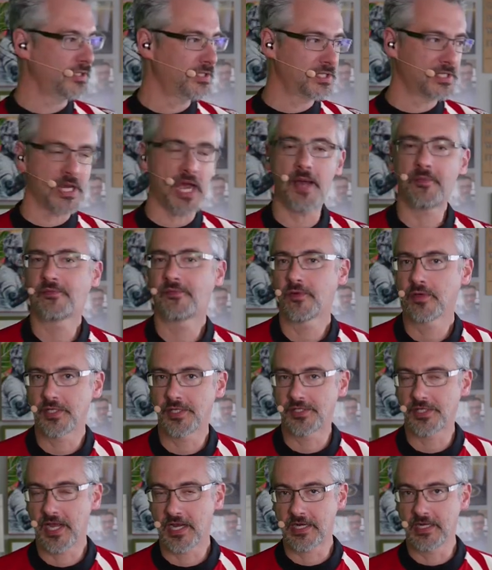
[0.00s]
stop for a
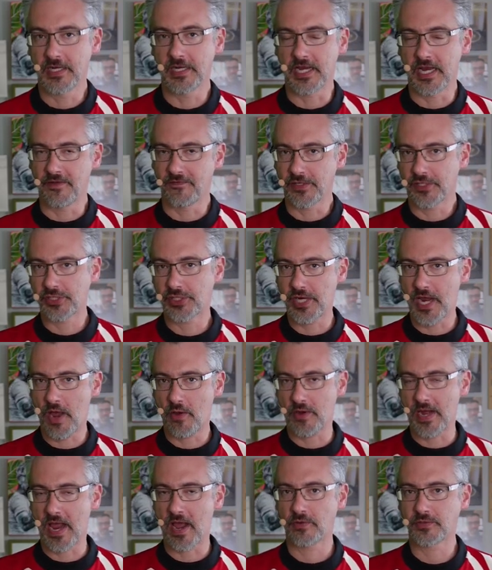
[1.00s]
second and give a
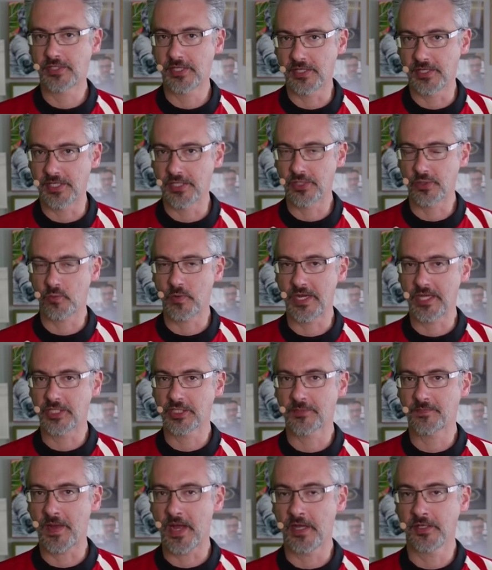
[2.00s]
shout out to this week's
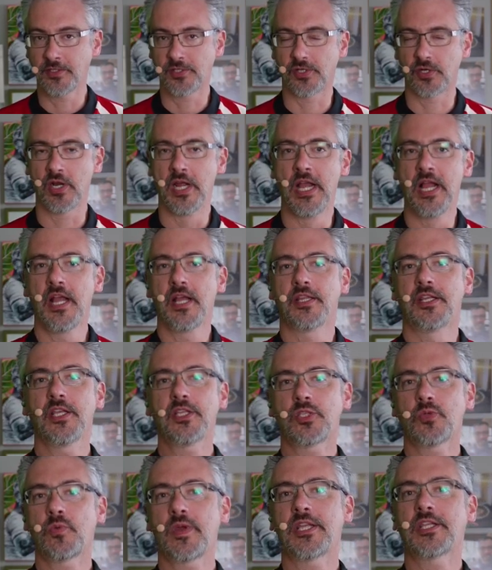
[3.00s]
sponsor.
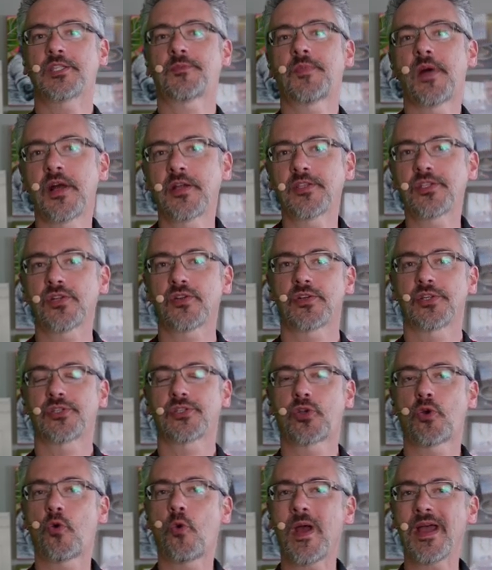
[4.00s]
This week's sponsor is
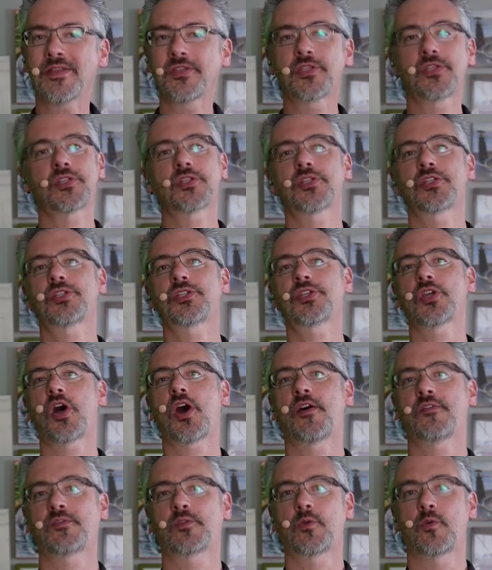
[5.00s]
Quest
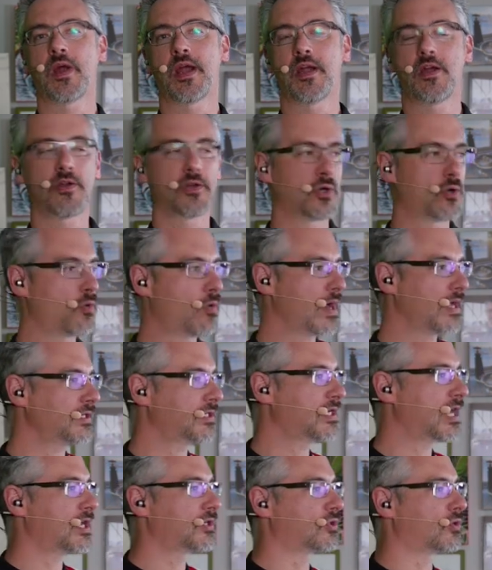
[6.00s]
Software, and
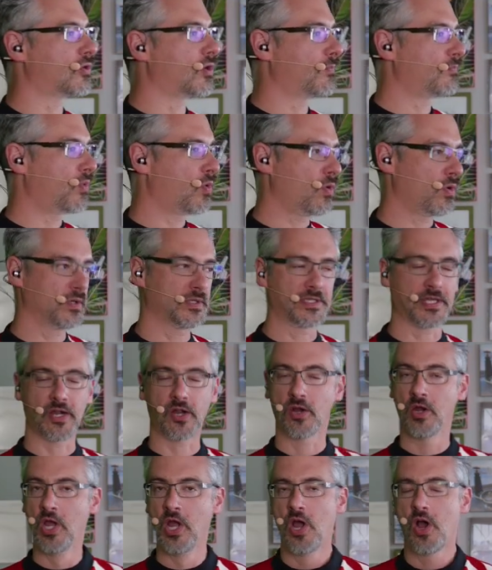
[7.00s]
Quest has a report
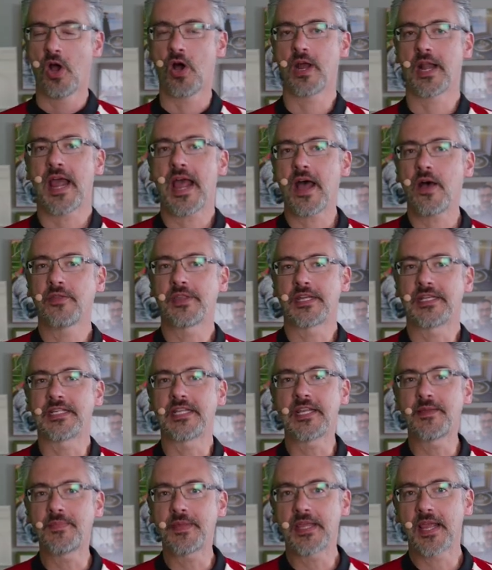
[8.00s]
there on how the
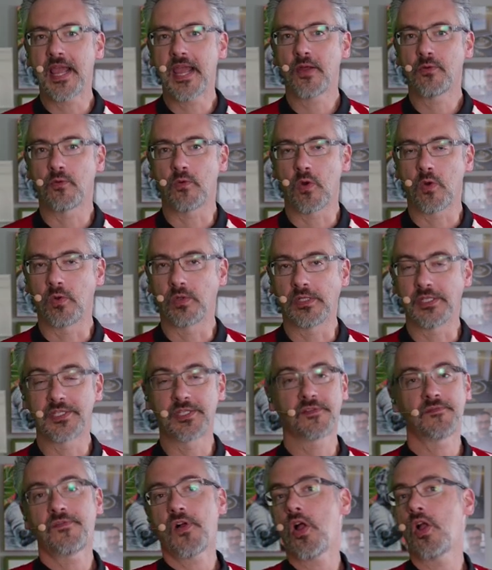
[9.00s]
DBA role is
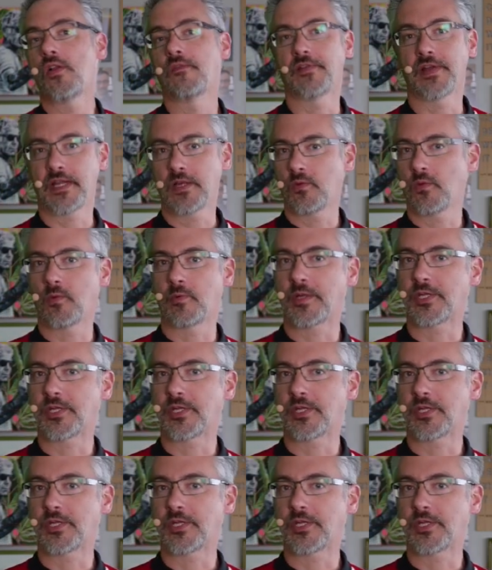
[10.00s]
evolving when we